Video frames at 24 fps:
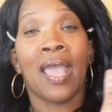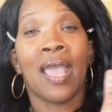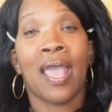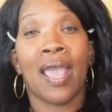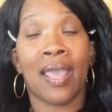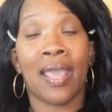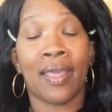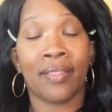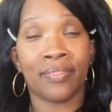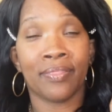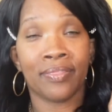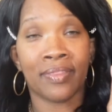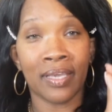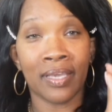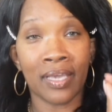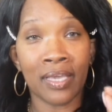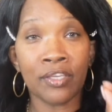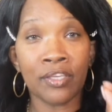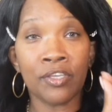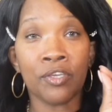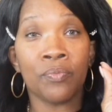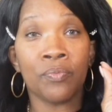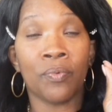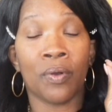and
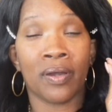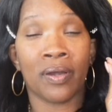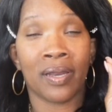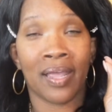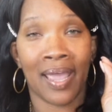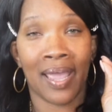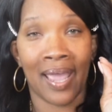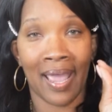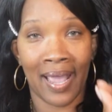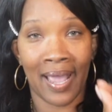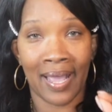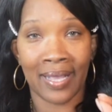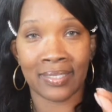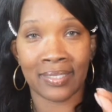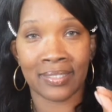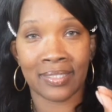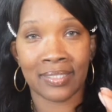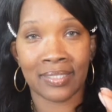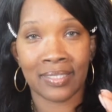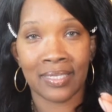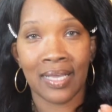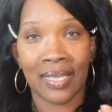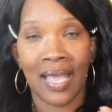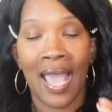then you want to
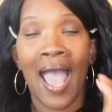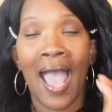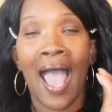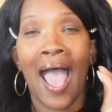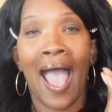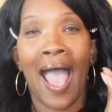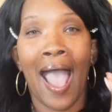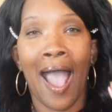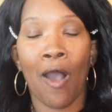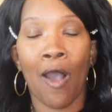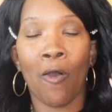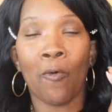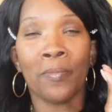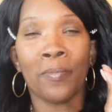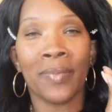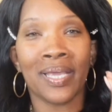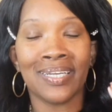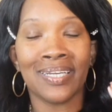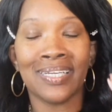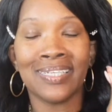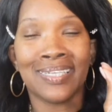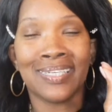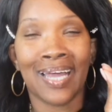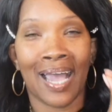ask how
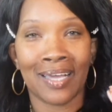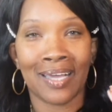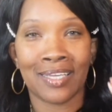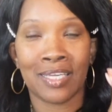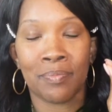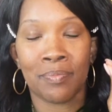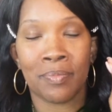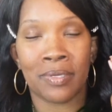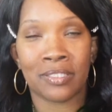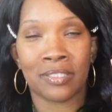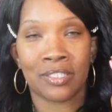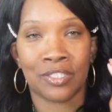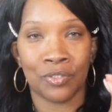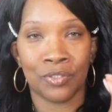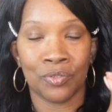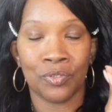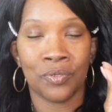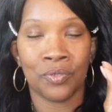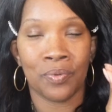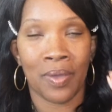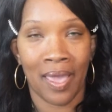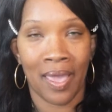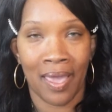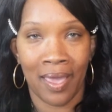many documents do
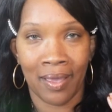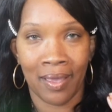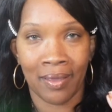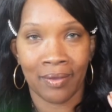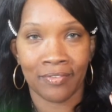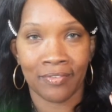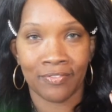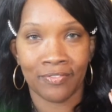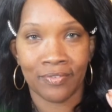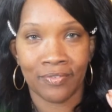you have?